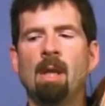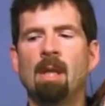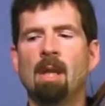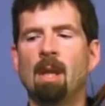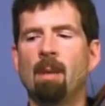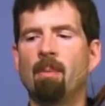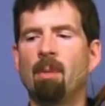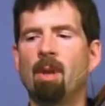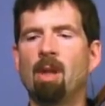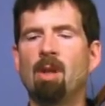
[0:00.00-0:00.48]
Then
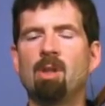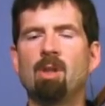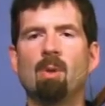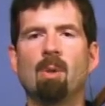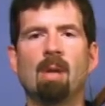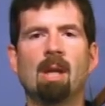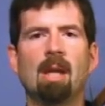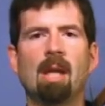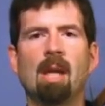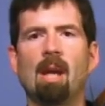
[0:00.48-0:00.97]
I'm going to do
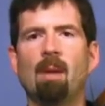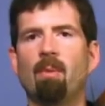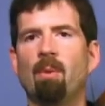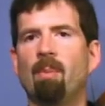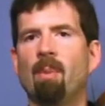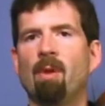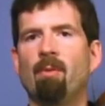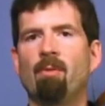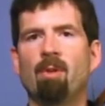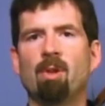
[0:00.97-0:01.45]
it again
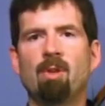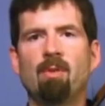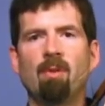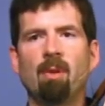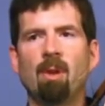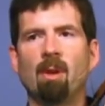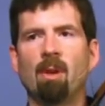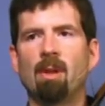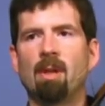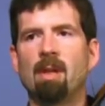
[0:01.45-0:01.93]
with my first
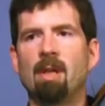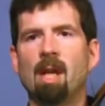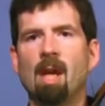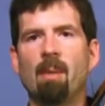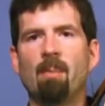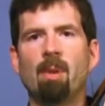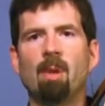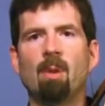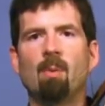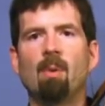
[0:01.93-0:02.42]
finger on the
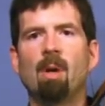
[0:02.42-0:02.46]
downbeat.